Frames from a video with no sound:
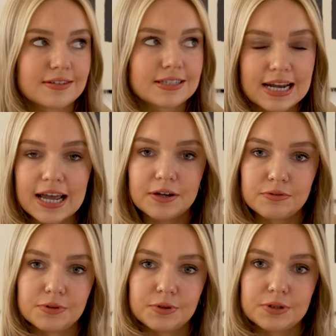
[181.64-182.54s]

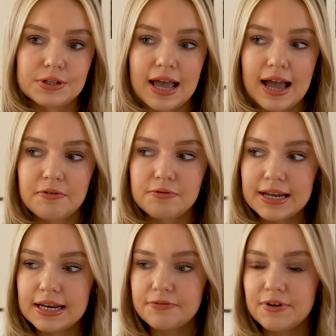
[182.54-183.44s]
style rule that I
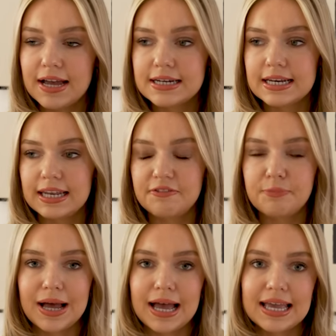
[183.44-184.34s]
really find I
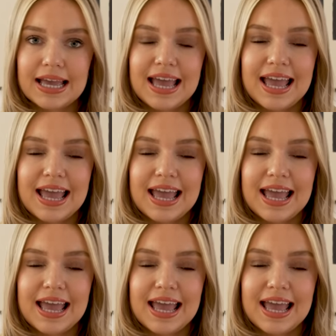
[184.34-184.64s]
live by